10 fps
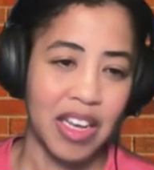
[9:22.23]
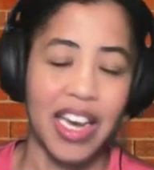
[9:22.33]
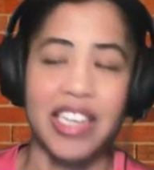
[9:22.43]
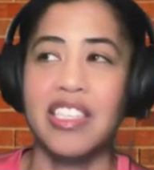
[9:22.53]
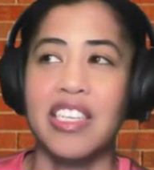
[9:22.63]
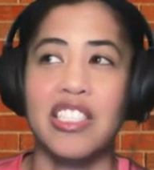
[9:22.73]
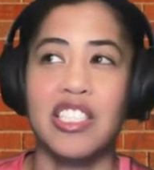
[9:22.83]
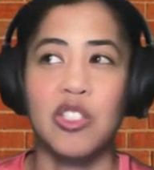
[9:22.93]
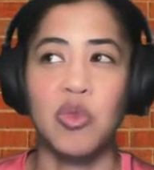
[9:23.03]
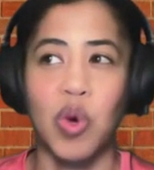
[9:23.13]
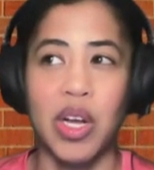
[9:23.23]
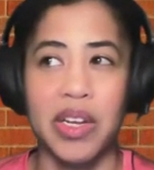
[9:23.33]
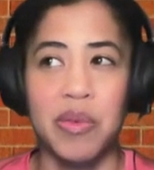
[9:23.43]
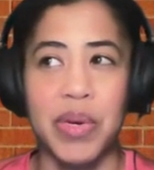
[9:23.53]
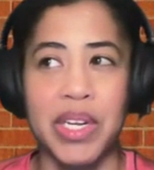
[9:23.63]
Actually, it's just
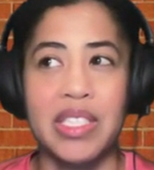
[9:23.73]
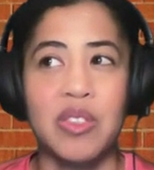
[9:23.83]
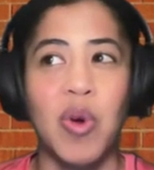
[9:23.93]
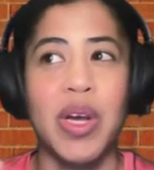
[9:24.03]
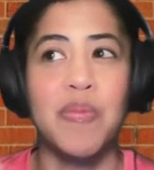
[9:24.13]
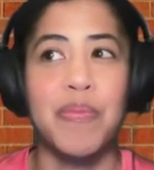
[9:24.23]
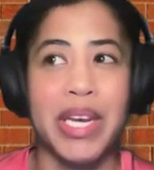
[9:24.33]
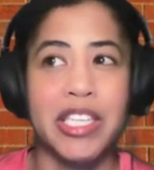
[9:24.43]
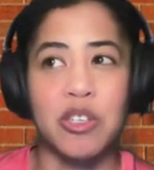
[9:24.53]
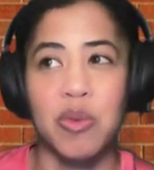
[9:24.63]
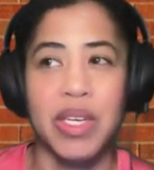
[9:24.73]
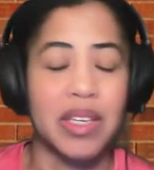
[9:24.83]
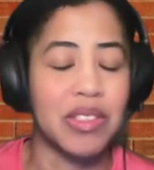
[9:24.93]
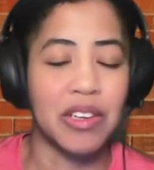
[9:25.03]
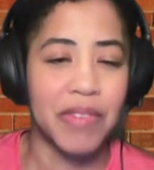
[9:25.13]
one, but it's one major one.
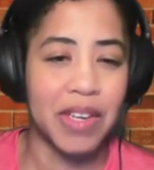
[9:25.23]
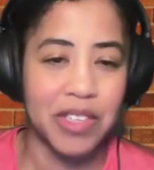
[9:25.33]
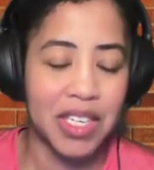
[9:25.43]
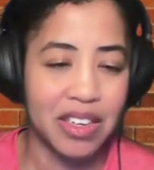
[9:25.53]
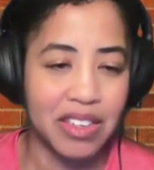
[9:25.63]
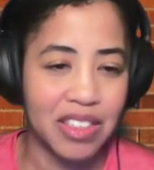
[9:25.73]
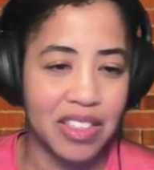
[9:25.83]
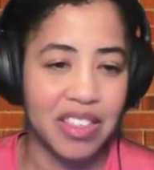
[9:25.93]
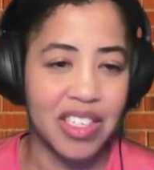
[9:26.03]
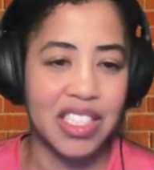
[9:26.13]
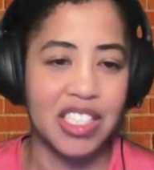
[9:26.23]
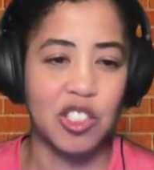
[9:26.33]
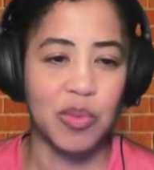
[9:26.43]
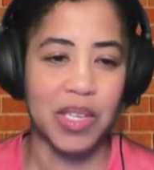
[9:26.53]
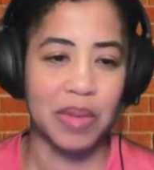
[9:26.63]
It was our favorite character, and
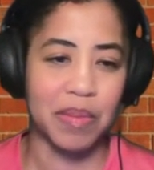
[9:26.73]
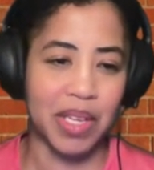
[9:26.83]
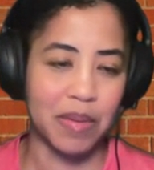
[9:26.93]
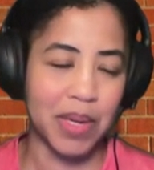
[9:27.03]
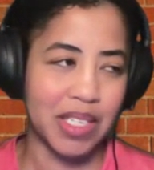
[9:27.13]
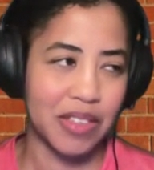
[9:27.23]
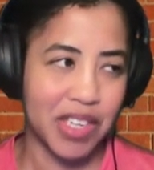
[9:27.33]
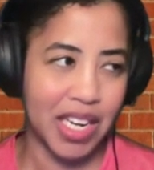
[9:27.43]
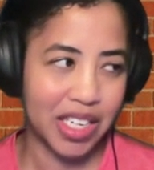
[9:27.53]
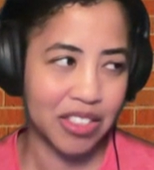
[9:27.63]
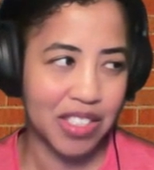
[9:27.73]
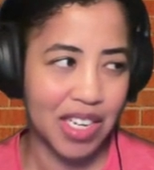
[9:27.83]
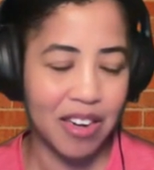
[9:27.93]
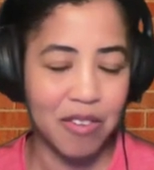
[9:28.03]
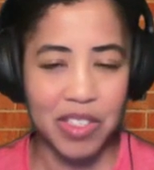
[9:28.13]
she's being played by a different actress
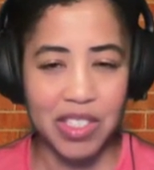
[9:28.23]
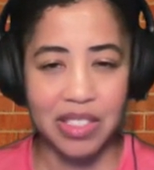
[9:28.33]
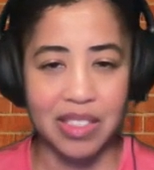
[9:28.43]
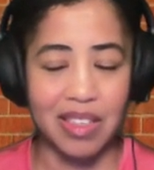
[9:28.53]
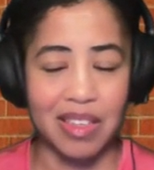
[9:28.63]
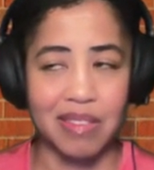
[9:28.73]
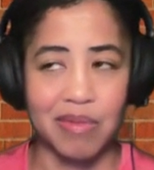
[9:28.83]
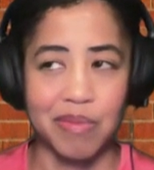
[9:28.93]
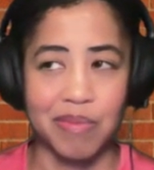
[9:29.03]
now, and we're just kind of like,